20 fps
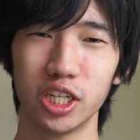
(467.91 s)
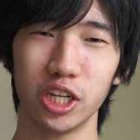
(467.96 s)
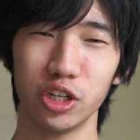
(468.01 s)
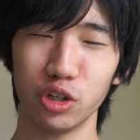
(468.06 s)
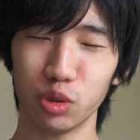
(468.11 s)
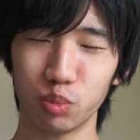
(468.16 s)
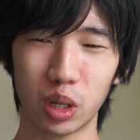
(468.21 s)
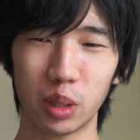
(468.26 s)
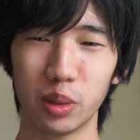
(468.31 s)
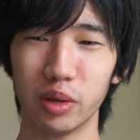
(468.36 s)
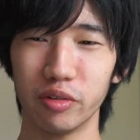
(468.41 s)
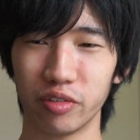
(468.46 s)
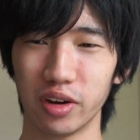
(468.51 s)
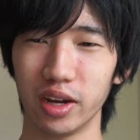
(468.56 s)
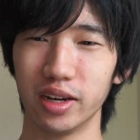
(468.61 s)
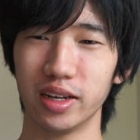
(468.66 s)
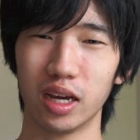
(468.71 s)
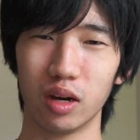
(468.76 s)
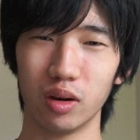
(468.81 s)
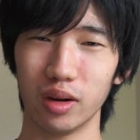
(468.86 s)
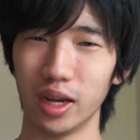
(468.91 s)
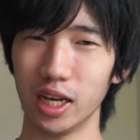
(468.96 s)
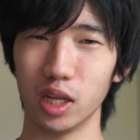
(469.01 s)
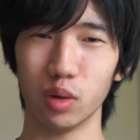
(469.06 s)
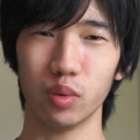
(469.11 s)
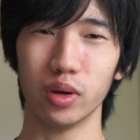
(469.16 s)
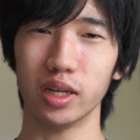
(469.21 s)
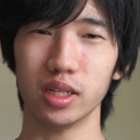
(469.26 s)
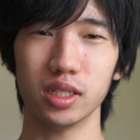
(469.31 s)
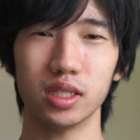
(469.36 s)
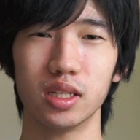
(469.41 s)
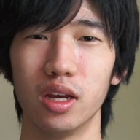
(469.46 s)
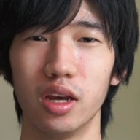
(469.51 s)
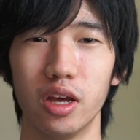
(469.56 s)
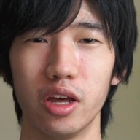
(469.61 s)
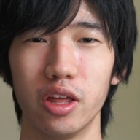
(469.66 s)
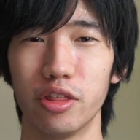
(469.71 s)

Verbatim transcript: and you'll probably find out anyways